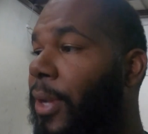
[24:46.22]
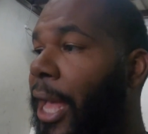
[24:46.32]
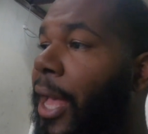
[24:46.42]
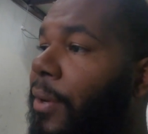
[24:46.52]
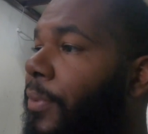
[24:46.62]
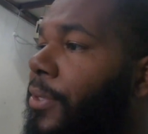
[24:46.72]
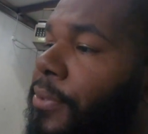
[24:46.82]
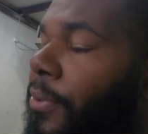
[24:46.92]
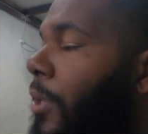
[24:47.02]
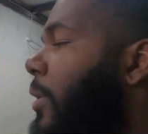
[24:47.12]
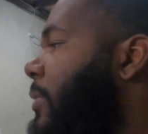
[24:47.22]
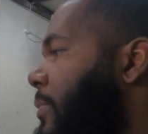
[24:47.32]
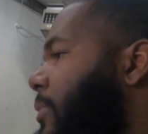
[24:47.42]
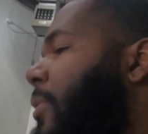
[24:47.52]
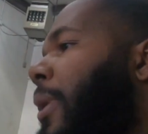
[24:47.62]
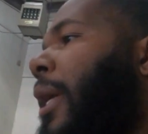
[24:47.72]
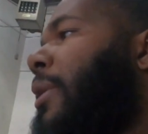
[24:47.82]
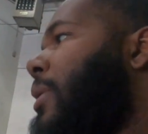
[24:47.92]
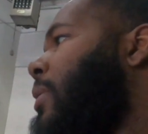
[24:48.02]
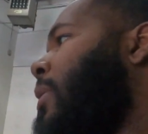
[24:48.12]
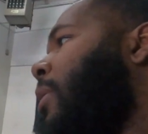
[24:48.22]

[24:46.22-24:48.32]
too hot, wasn't too cold. It was great.